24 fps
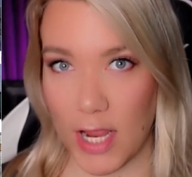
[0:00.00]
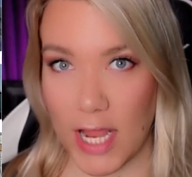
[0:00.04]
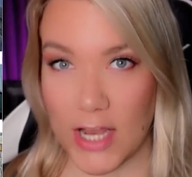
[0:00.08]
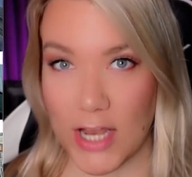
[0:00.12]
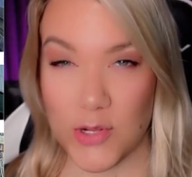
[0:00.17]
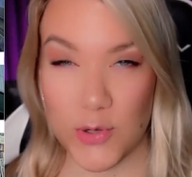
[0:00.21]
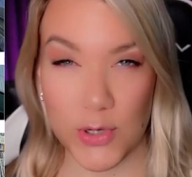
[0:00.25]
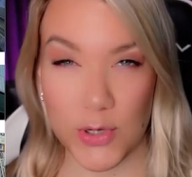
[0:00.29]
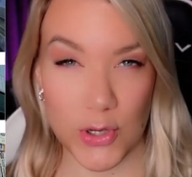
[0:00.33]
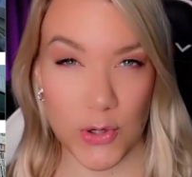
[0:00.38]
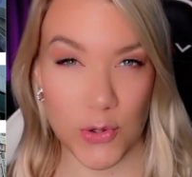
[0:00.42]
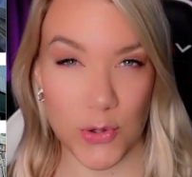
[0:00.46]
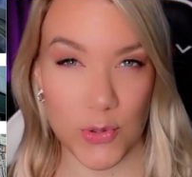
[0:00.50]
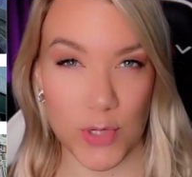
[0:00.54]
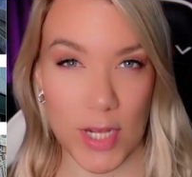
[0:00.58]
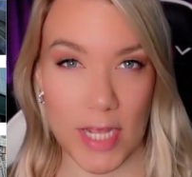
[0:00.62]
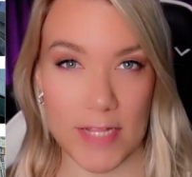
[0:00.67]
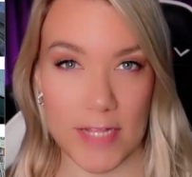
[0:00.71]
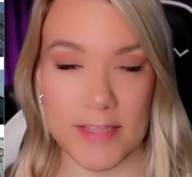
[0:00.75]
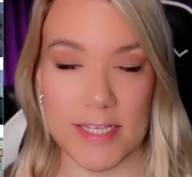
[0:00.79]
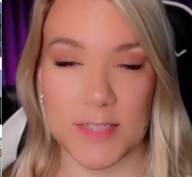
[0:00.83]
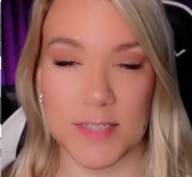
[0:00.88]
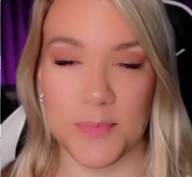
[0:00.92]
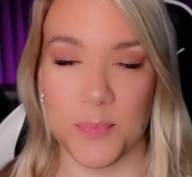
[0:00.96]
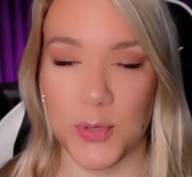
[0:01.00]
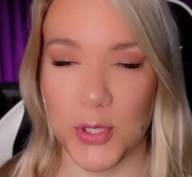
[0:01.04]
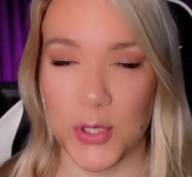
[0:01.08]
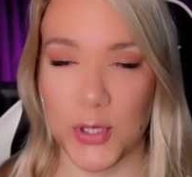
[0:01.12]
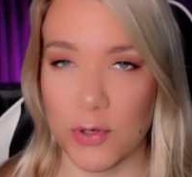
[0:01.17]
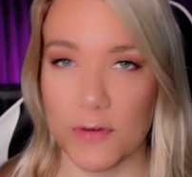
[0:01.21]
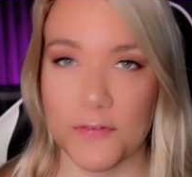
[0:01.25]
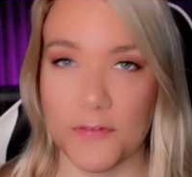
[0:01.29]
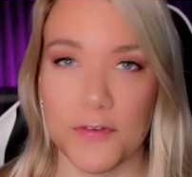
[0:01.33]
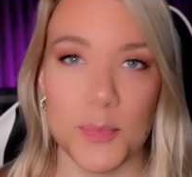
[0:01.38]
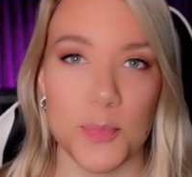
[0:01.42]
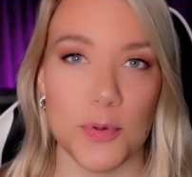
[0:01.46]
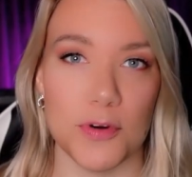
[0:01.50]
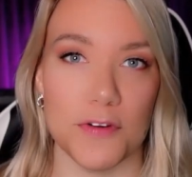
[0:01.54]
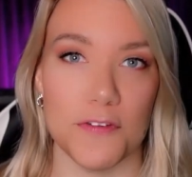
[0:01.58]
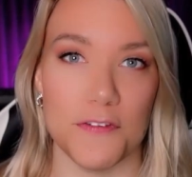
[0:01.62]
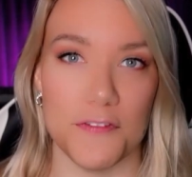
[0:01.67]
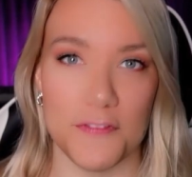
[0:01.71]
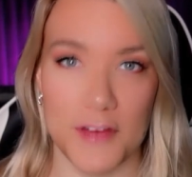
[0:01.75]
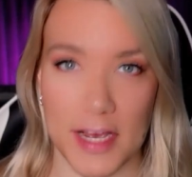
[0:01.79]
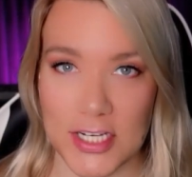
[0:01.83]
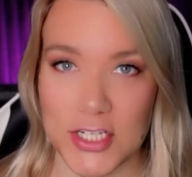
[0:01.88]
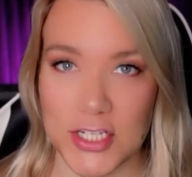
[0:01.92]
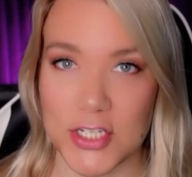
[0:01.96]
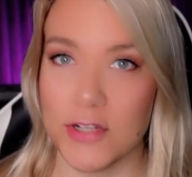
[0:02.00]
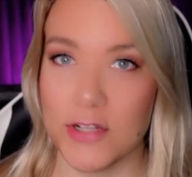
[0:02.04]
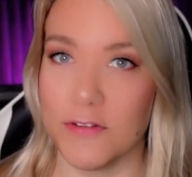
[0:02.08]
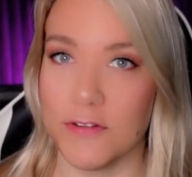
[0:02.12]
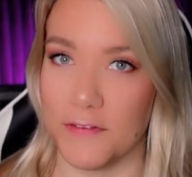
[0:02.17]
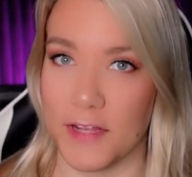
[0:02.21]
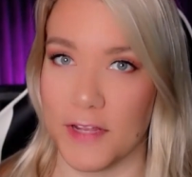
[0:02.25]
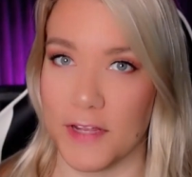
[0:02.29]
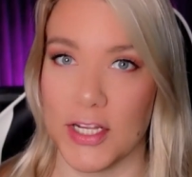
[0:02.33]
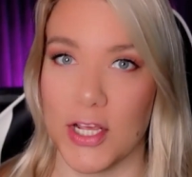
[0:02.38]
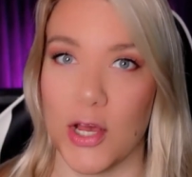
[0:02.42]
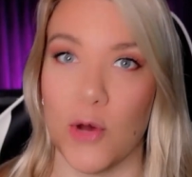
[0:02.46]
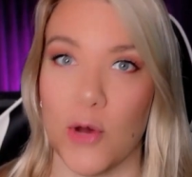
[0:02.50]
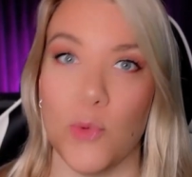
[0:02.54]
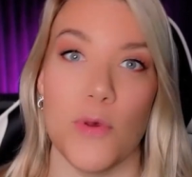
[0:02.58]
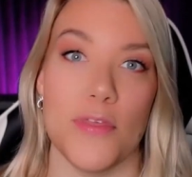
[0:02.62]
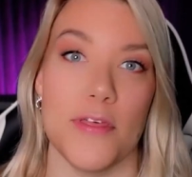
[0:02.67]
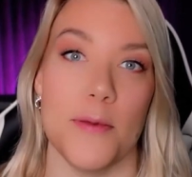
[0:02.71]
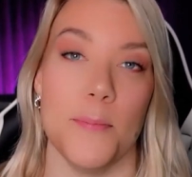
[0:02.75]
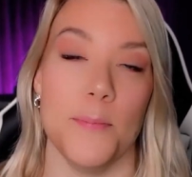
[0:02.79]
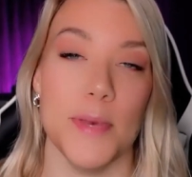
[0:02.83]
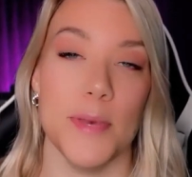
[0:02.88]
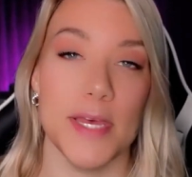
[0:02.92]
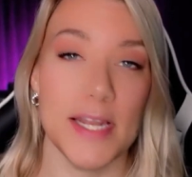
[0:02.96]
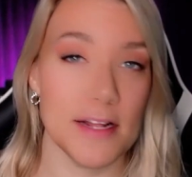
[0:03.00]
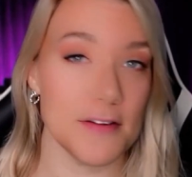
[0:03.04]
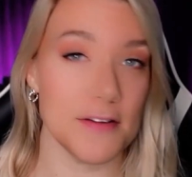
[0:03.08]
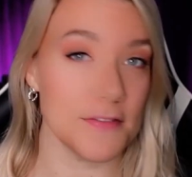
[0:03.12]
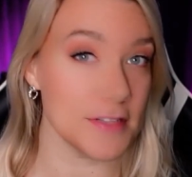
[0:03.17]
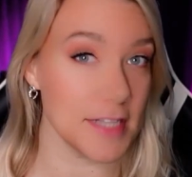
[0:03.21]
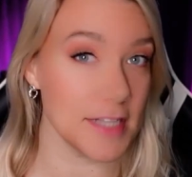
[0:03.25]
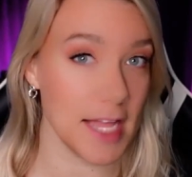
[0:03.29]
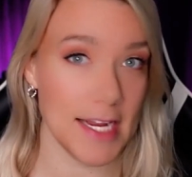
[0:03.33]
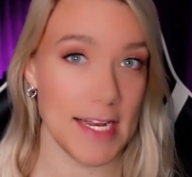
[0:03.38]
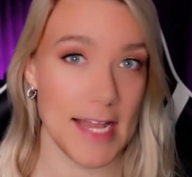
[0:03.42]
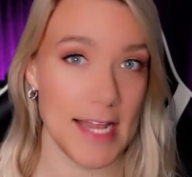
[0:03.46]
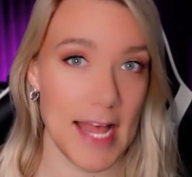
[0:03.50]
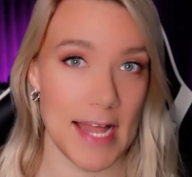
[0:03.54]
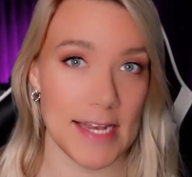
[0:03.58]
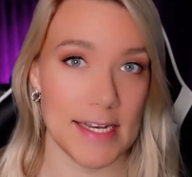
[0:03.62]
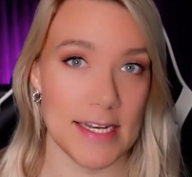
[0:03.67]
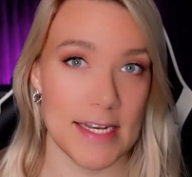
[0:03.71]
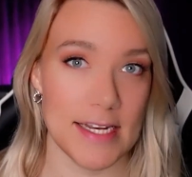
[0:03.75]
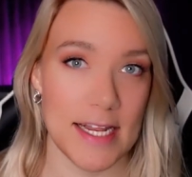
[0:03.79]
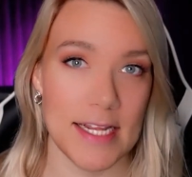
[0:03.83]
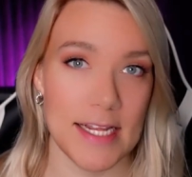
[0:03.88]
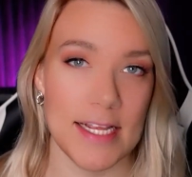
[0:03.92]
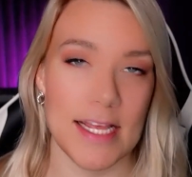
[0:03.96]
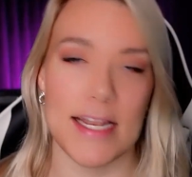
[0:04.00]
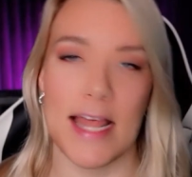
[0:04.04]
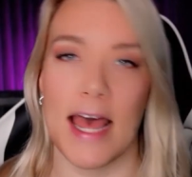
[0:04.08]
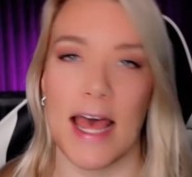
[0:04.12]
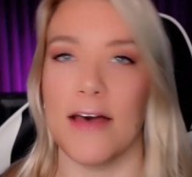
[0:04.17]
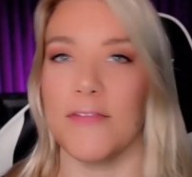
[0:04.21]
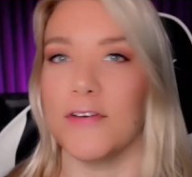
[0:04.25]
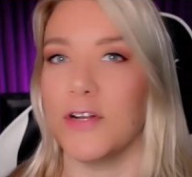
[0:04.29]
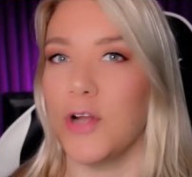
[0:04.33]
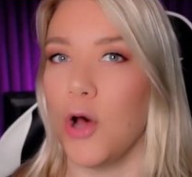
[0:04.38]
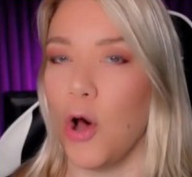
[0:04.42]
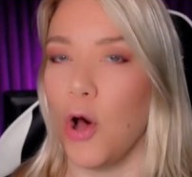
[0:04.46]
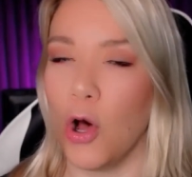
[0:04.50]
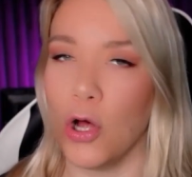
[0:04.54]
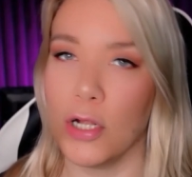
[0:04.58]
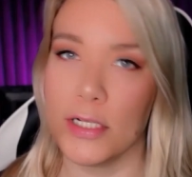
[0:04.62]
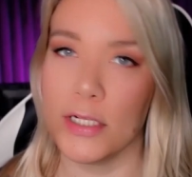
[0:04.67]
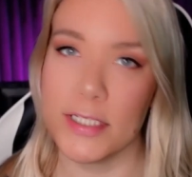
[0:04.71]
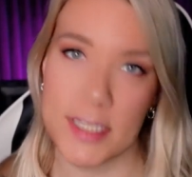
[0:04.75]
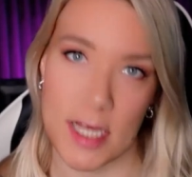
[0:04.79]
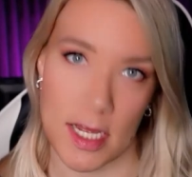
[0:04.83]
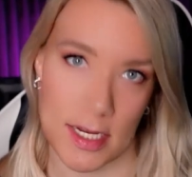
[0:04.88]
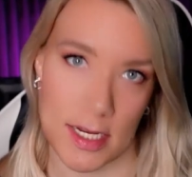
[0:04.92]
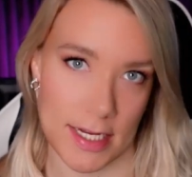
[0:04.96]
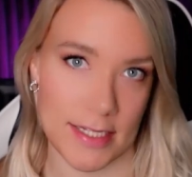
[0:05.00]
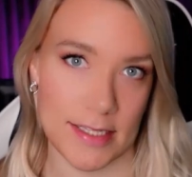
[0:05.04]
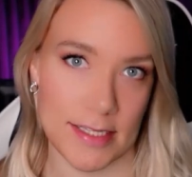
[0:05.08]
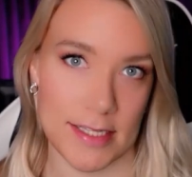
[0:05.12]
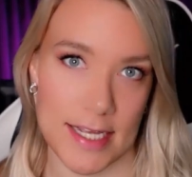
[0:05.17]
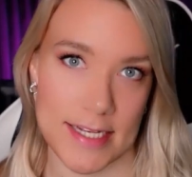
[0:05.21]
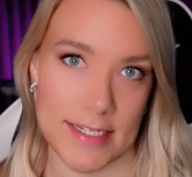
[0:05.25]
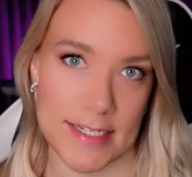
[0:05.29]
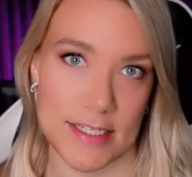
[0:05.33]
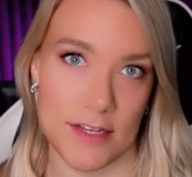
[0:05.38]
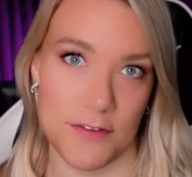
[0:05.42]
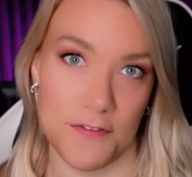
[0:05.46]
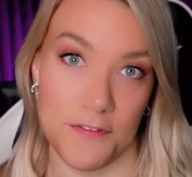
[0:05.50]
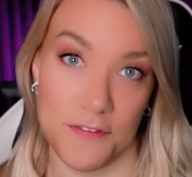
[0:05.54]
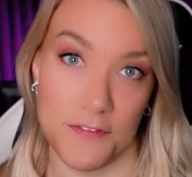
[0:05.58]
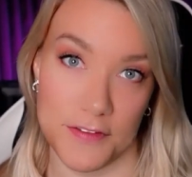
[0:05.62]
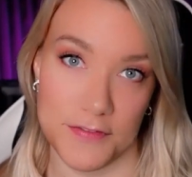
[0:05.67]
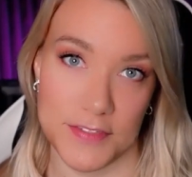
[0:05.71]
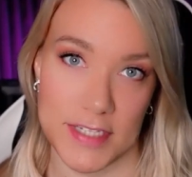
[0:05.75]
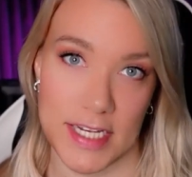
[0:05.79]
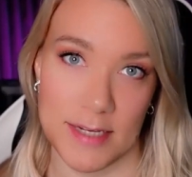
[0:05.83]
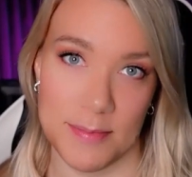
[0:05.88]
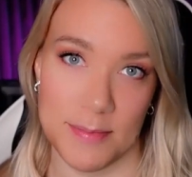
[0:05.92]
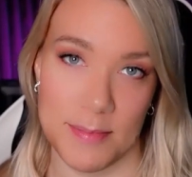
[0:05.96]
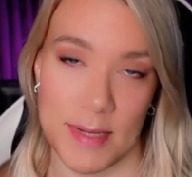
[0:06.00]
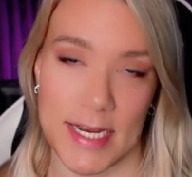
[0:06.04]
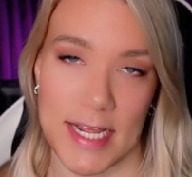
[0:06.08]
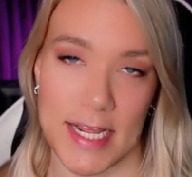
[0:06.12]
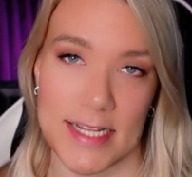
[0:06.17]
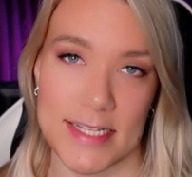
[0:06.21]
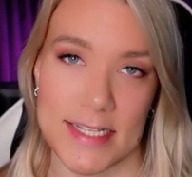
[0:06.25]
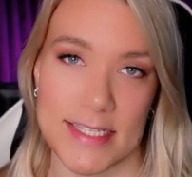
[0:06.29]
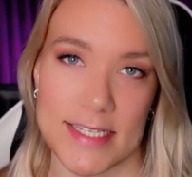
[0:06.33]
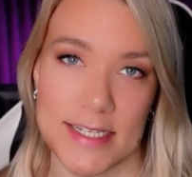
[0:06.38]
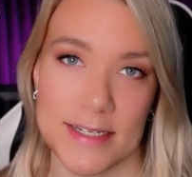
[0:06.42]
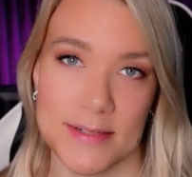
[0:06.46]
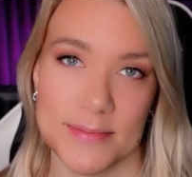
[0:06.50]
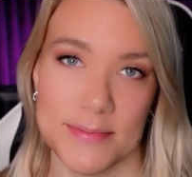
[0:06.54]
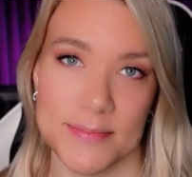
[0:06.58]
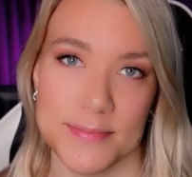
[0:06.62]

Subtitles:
and you can create this beautiful professional video with a bit of light editing and have it all done in less than 15 minutes.